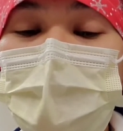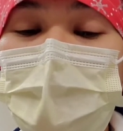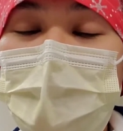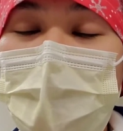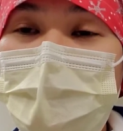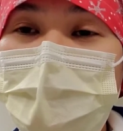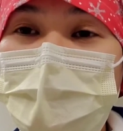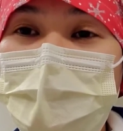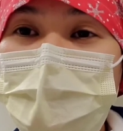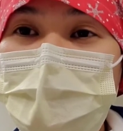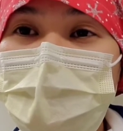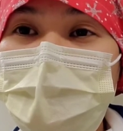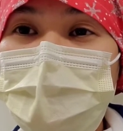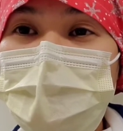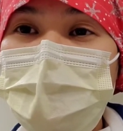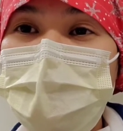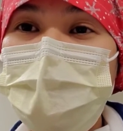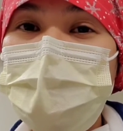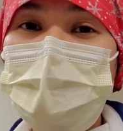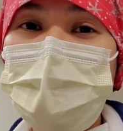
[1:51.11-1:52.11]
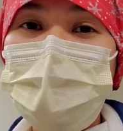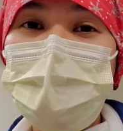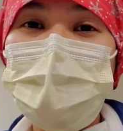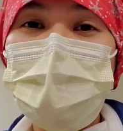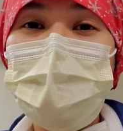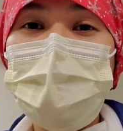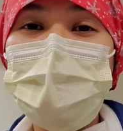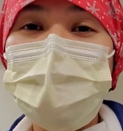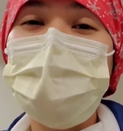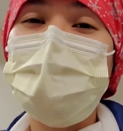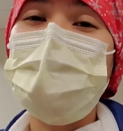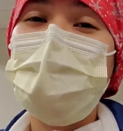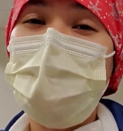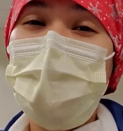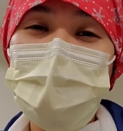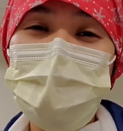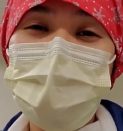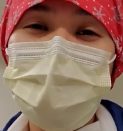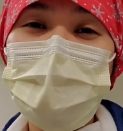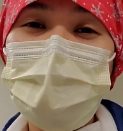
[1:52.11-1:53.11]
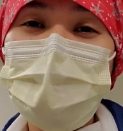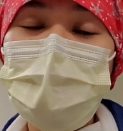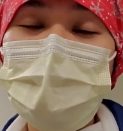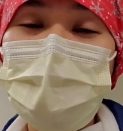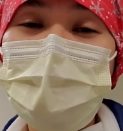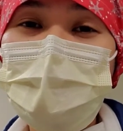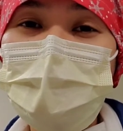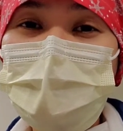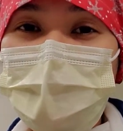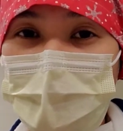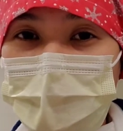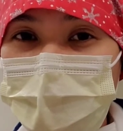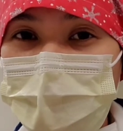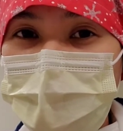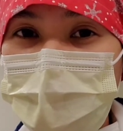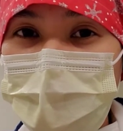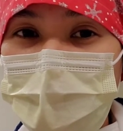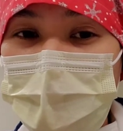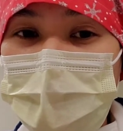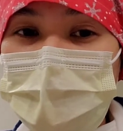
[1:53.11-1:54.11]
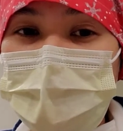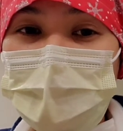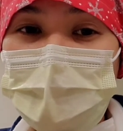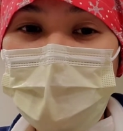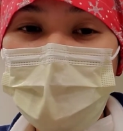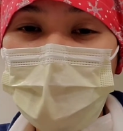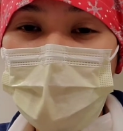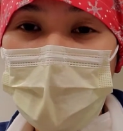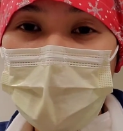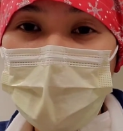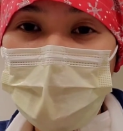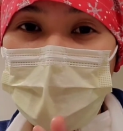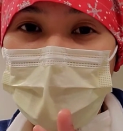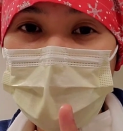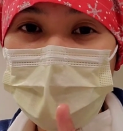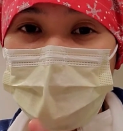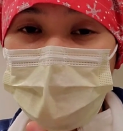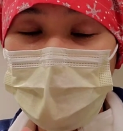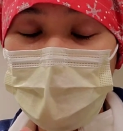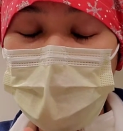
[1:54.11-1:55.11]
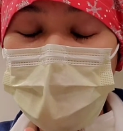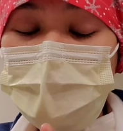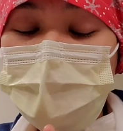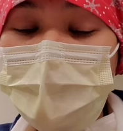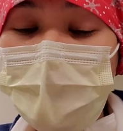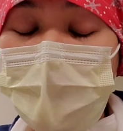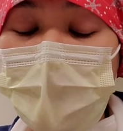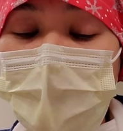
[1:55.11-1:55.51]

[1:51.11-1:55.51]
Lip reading: But I'm going to assume that the people that are watching my videos are students and never had any experience.